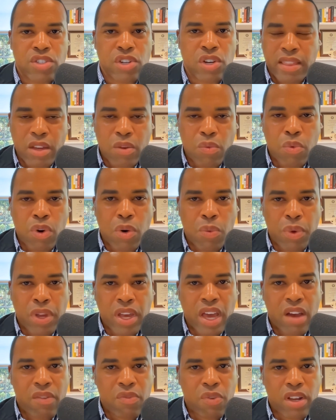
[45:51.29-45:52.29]
And I think what
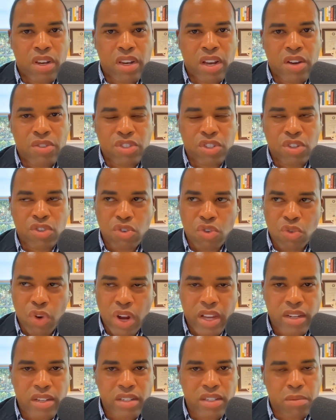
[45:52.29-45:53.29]
we have right now is a
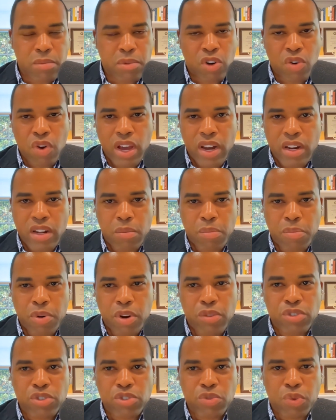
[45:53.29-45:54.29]
great democratic
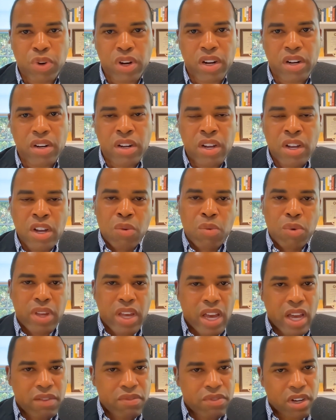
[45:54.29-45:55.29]
approach where
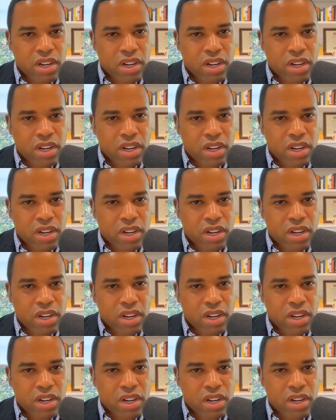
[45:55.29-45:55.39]
we